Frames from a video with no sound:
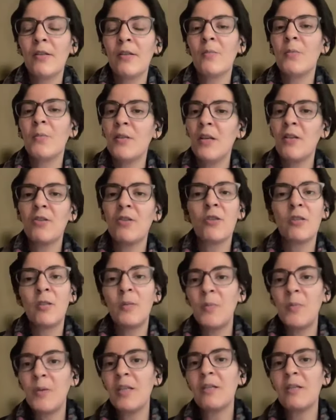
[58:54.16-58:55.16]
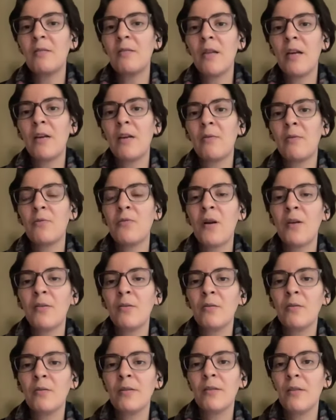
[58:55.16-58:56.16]
potentially being kind of
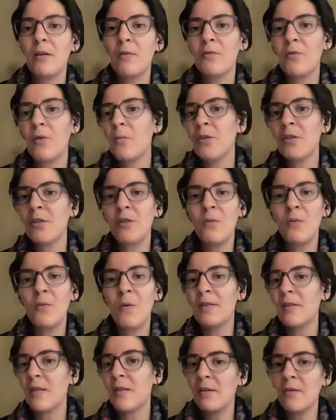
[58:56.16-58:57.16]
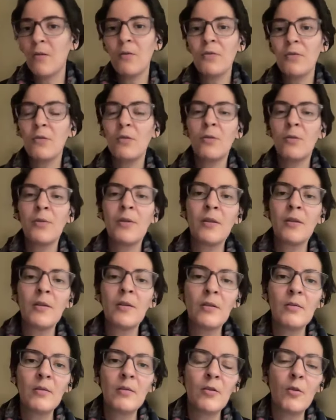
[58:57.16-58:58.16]
funneled from the US and also
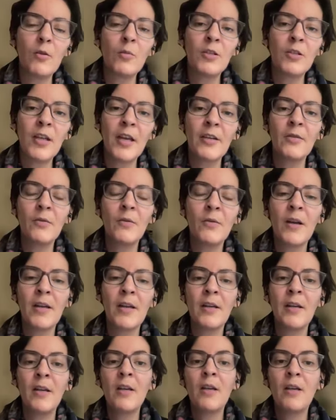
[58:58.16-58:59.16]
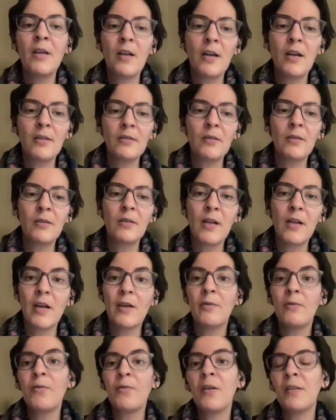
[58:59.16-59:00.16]
the global gateway to kind
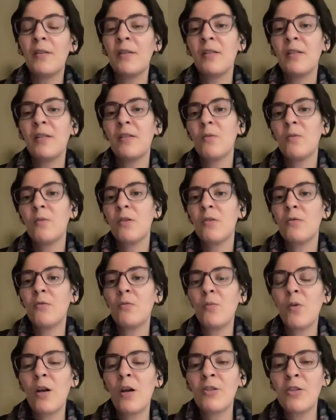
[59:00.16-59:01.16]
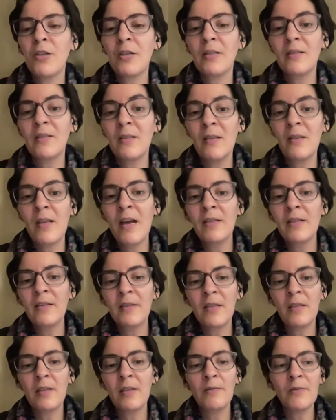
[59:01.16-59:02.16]
of fund this huge project. And
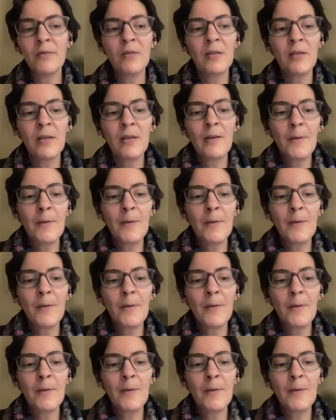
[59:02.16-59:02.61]
that gives